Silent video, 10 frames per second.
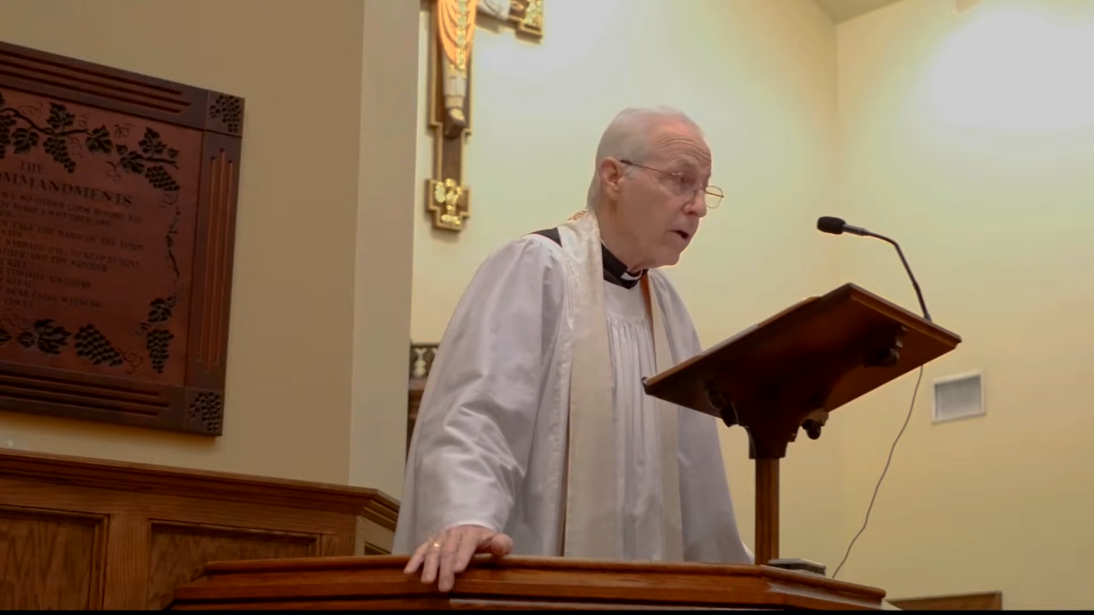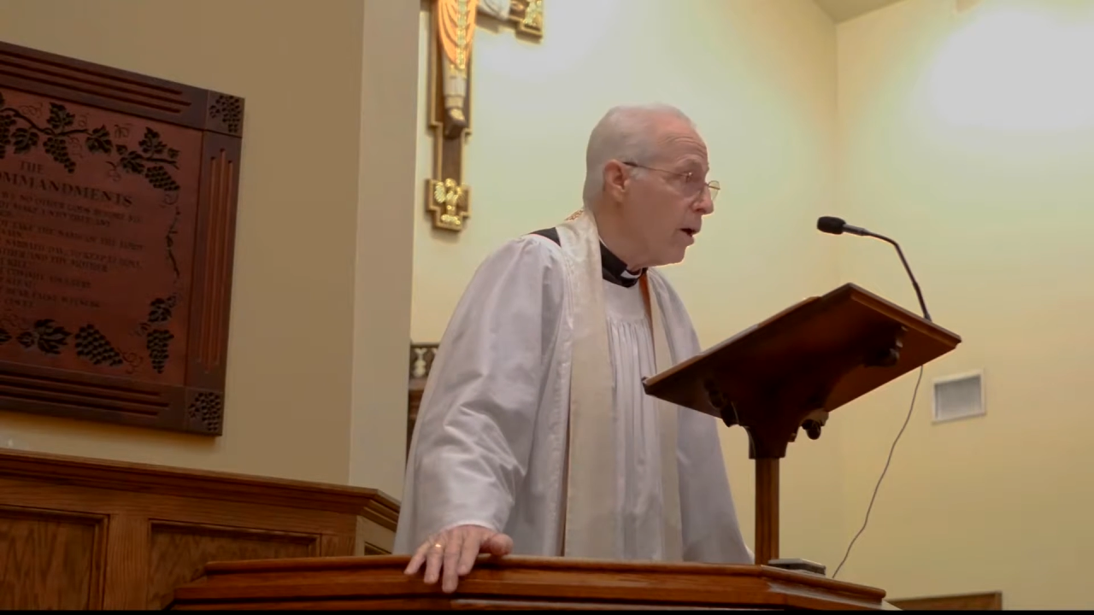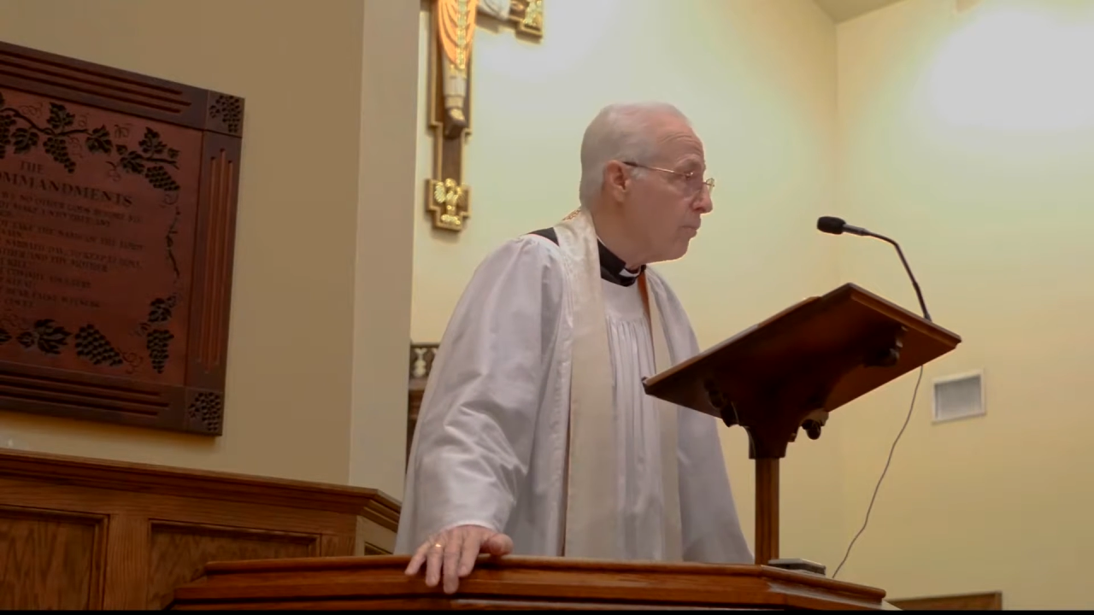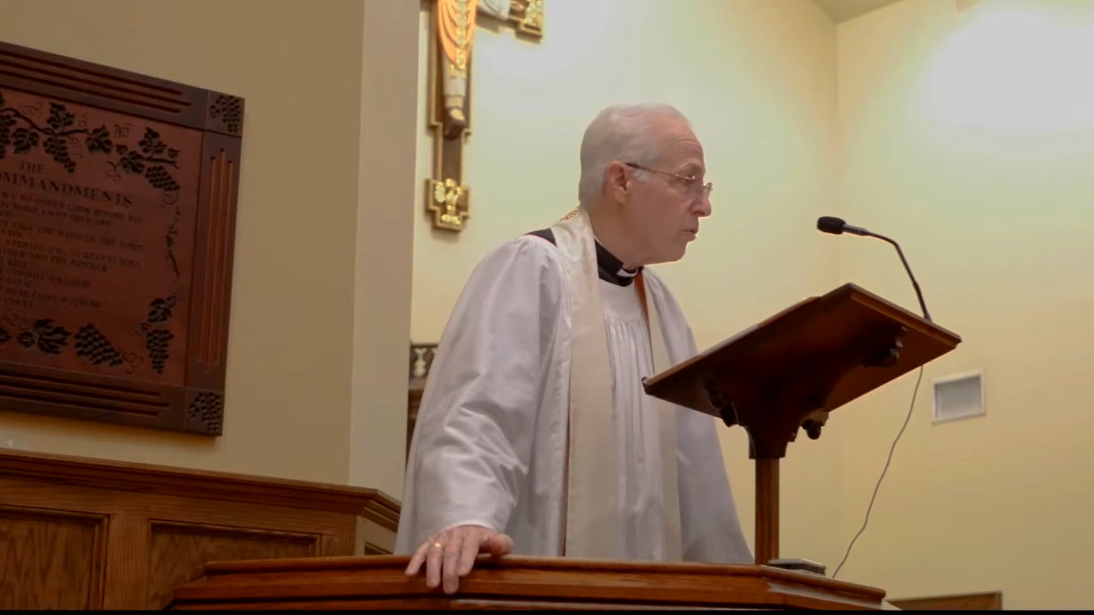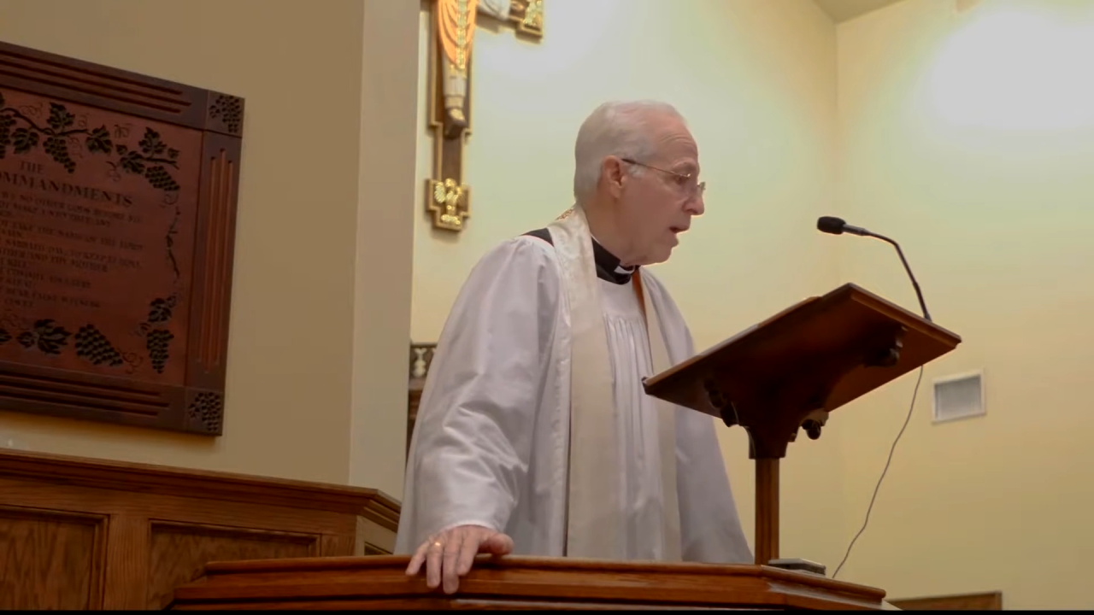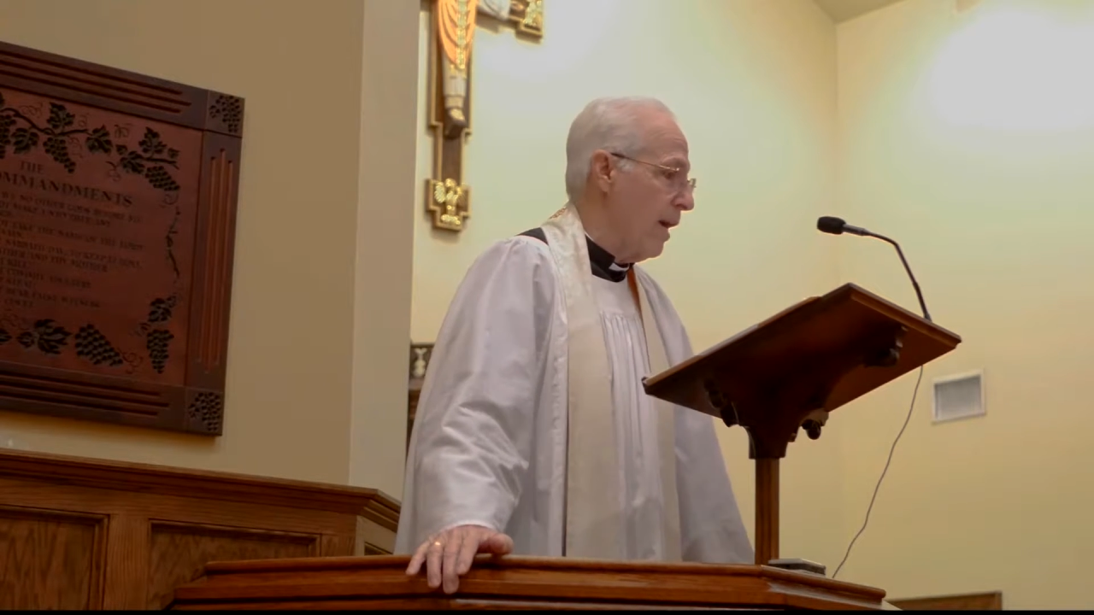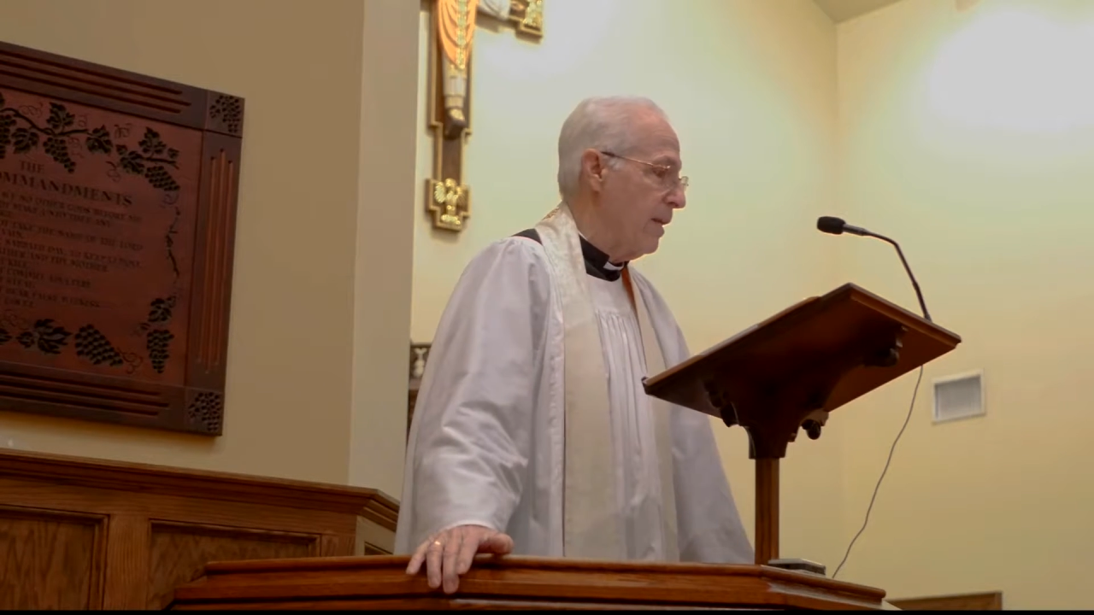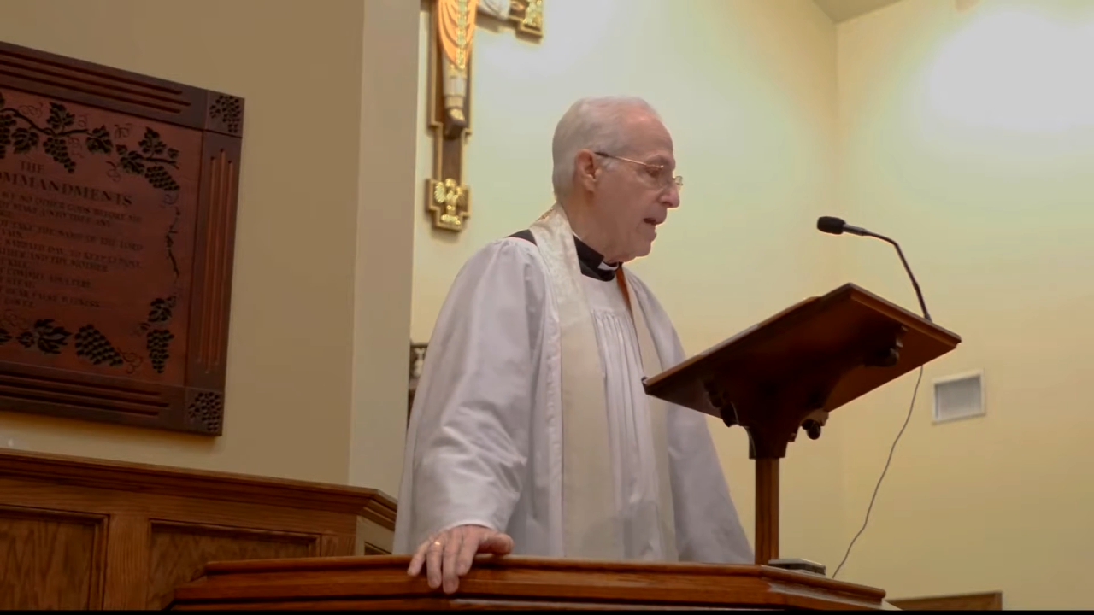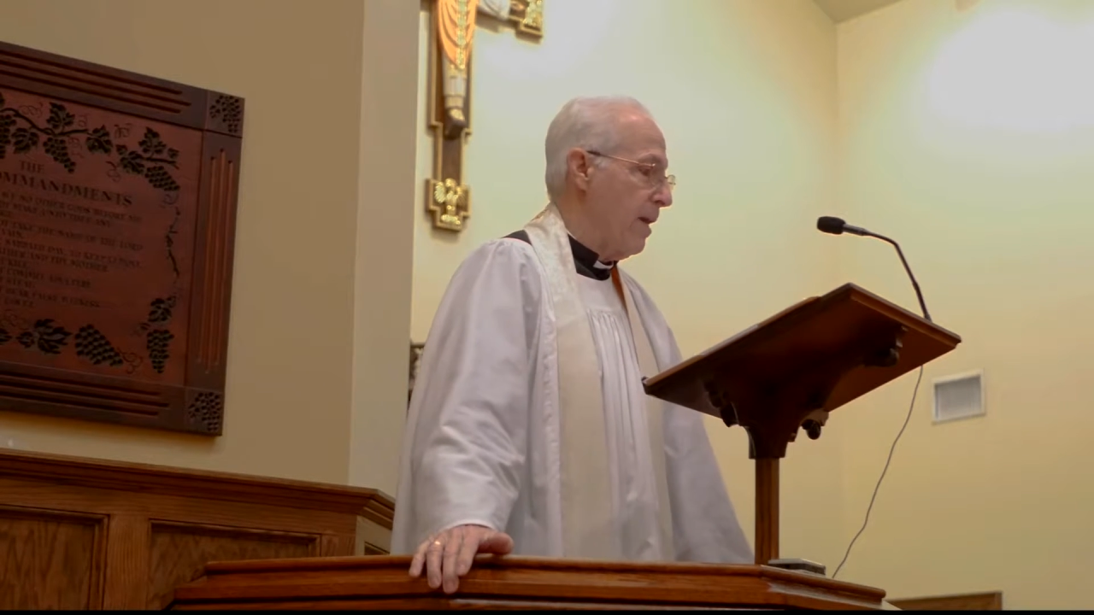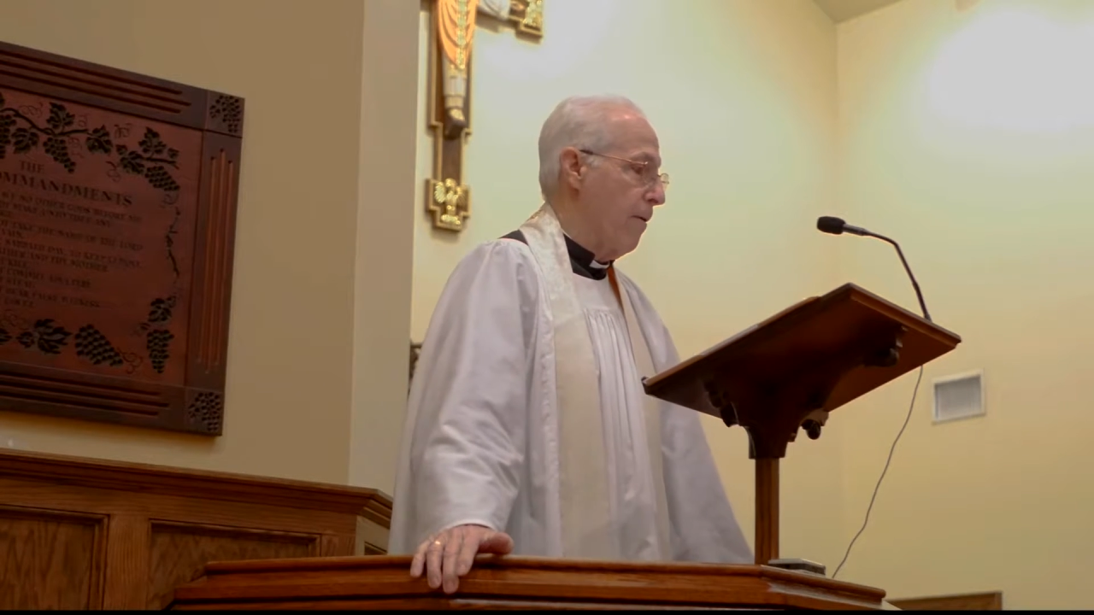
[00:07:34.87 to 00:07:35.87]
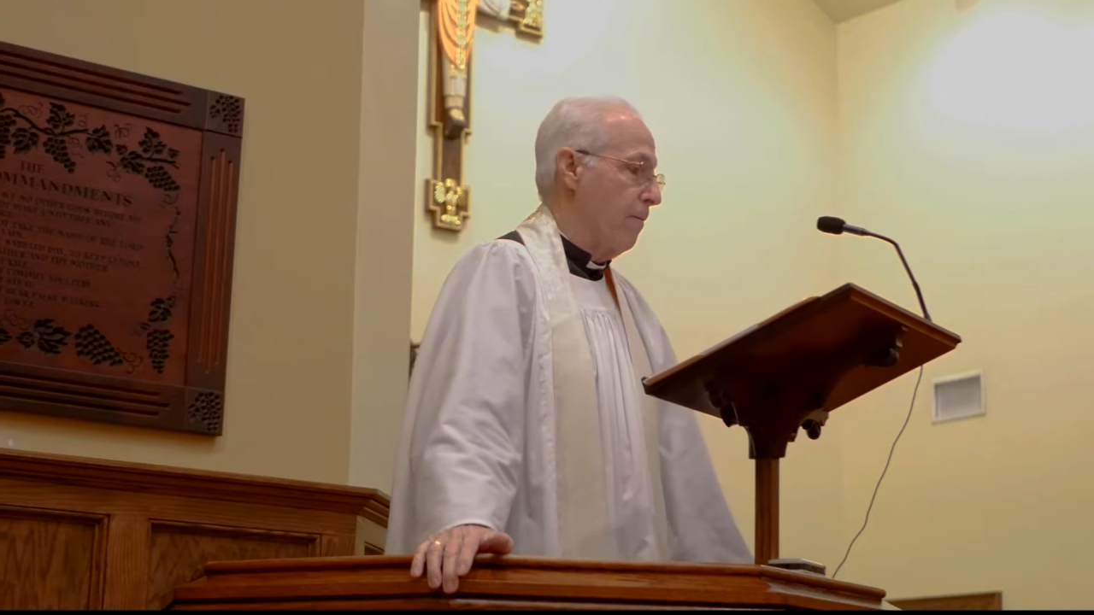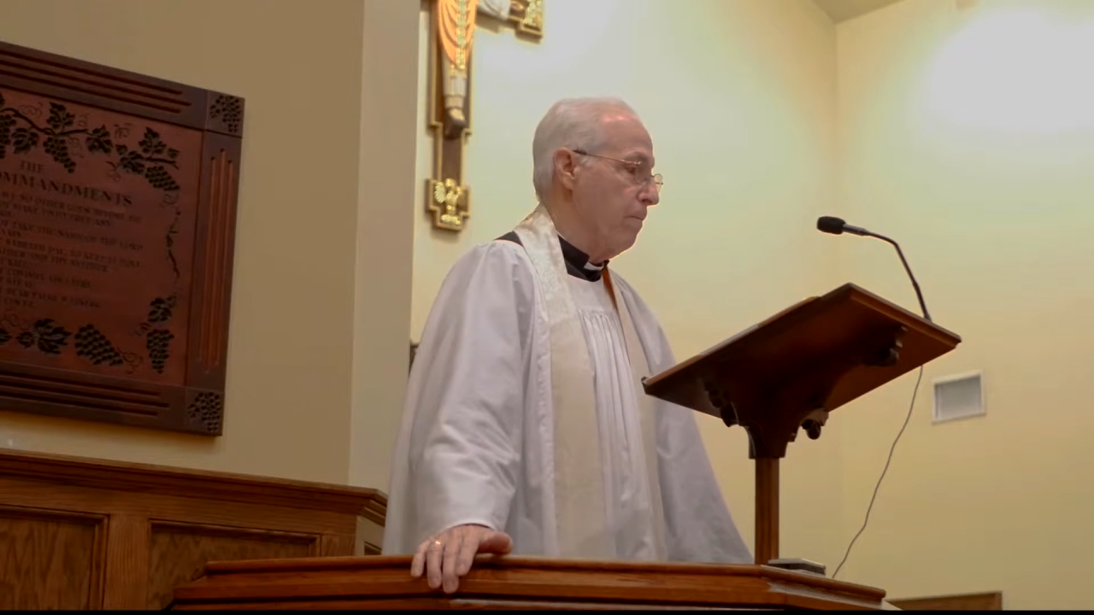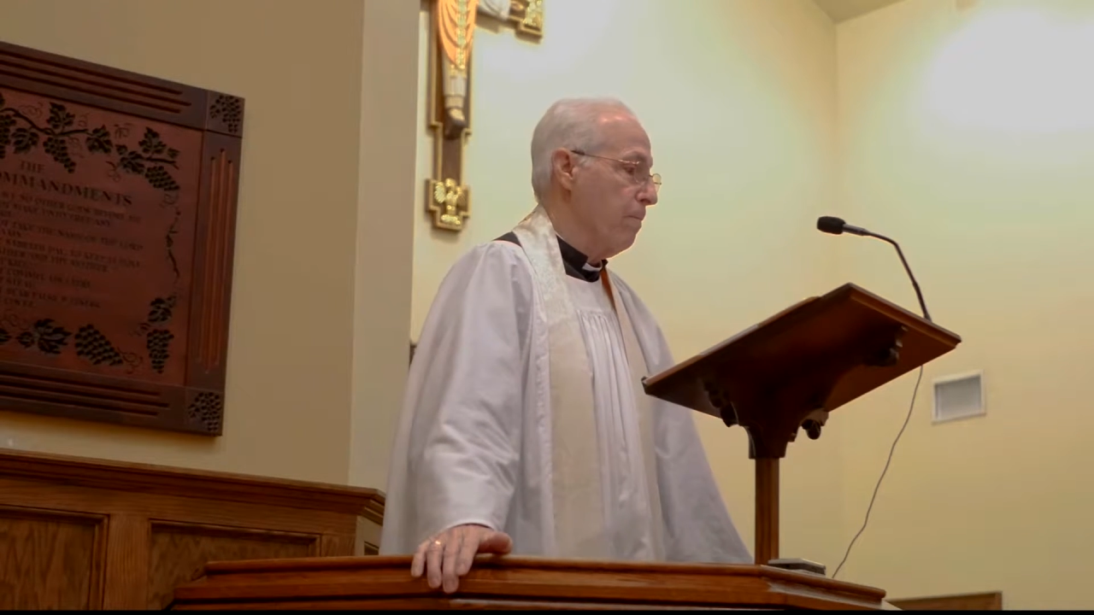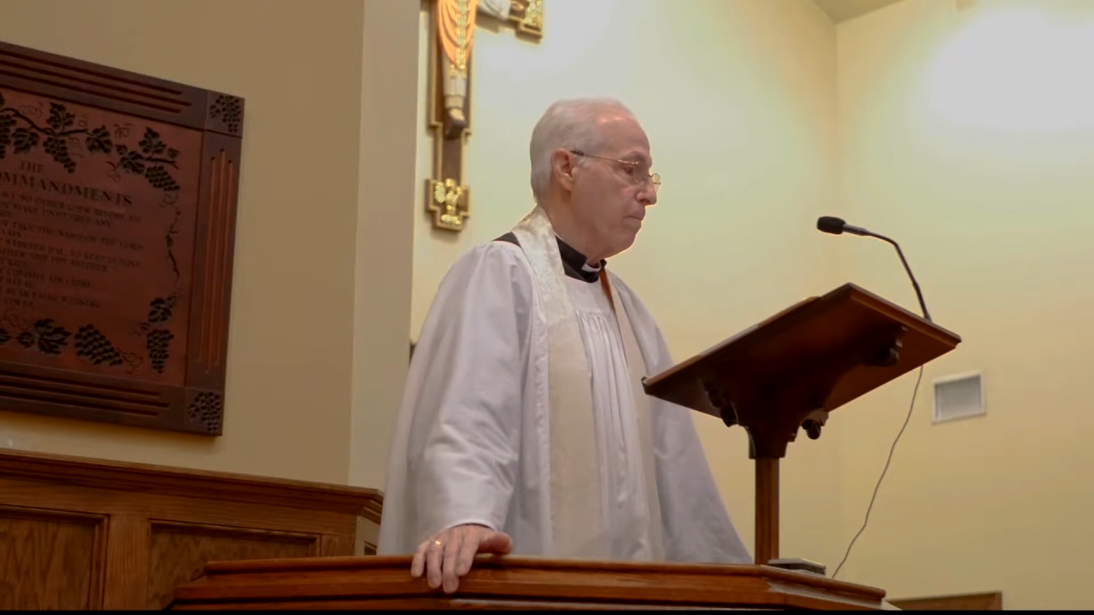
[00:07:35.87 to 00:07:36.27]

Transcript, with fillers: upside down.